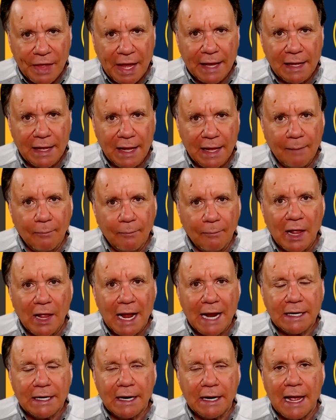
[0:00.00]
That game
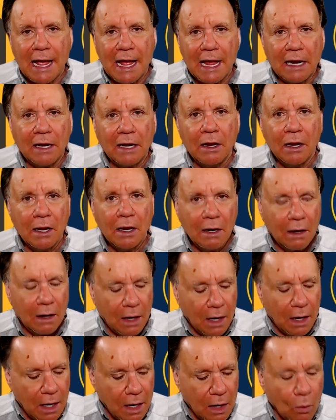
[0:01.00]
landed on
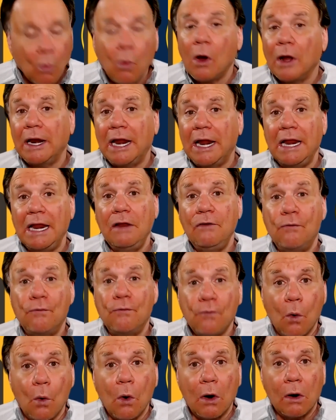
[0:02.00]

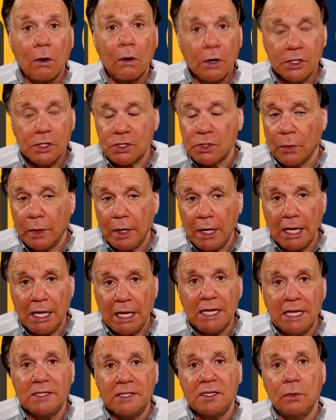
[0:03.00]
184, so an
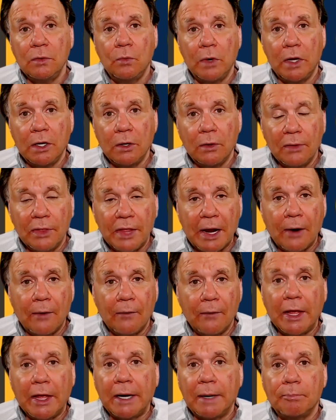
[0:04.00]
easy winner there.
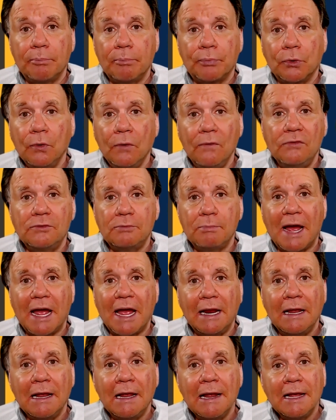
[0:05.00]
That improves
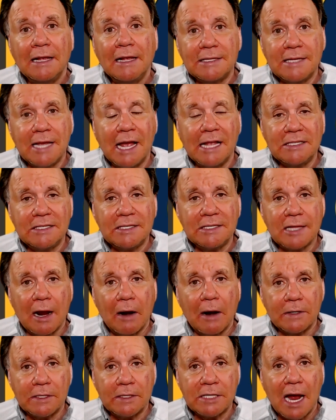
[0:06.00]
my
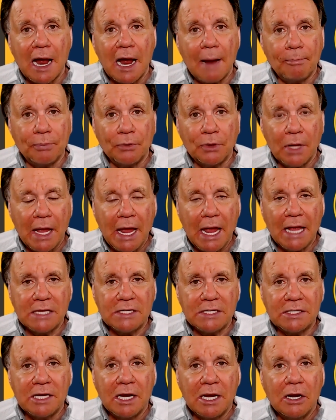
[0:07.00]
10-star top
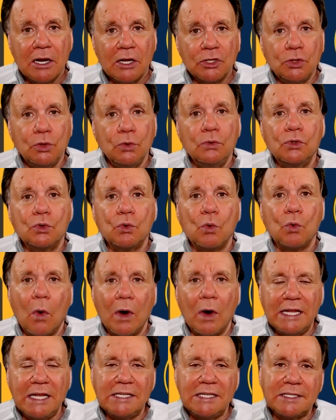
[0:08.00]
plays to
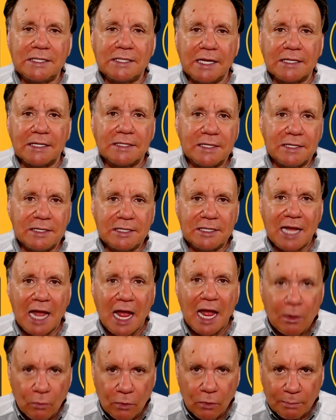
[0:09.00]

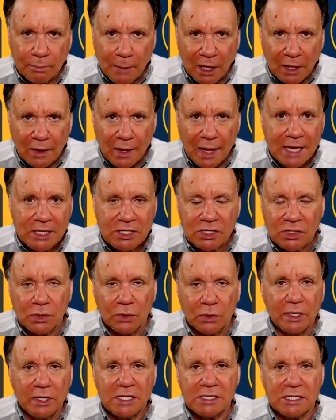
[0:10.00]
26-10 with my last
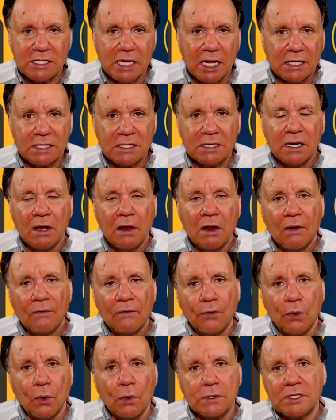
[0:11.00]
36.
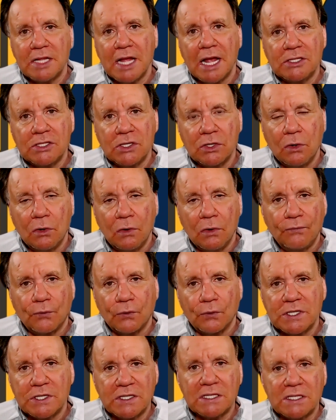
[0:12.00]
Folks, that's good
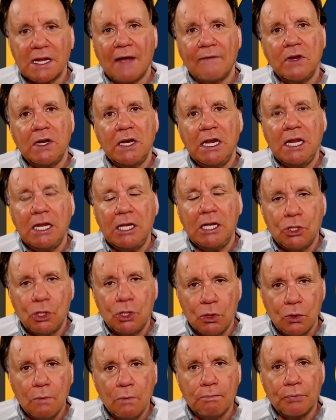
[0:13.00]
for
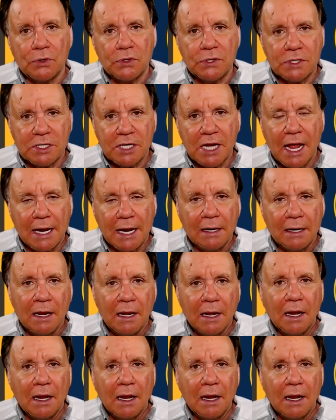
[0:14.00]
72%.